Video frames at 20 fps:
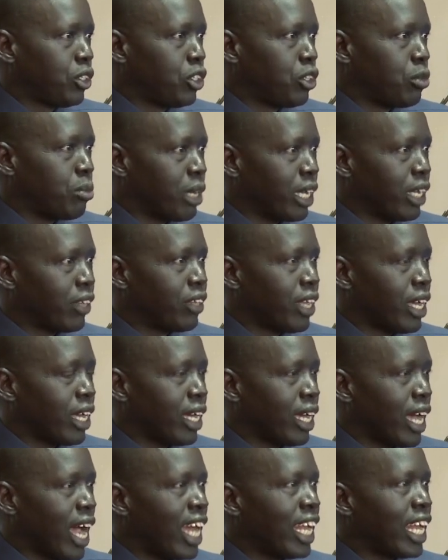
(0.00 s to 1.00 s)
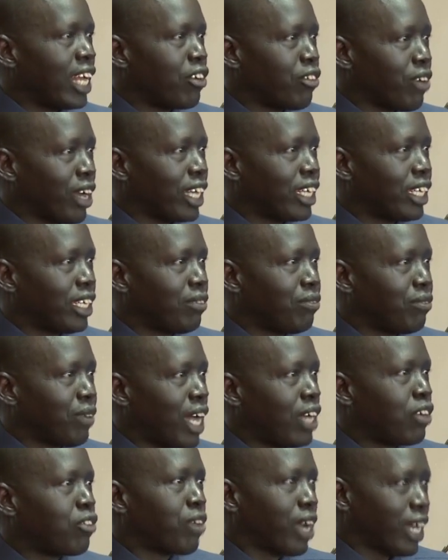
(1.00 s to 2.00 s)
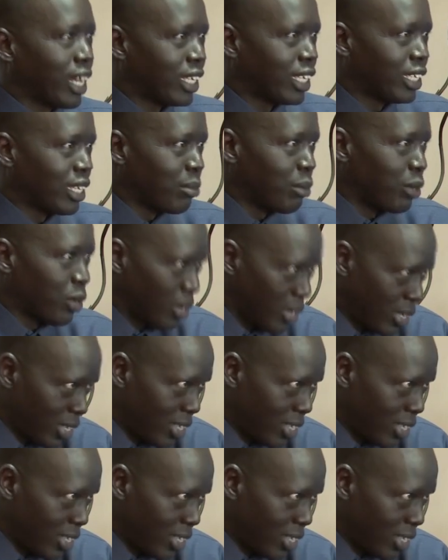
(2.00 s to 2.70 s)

to make the unattractive attractable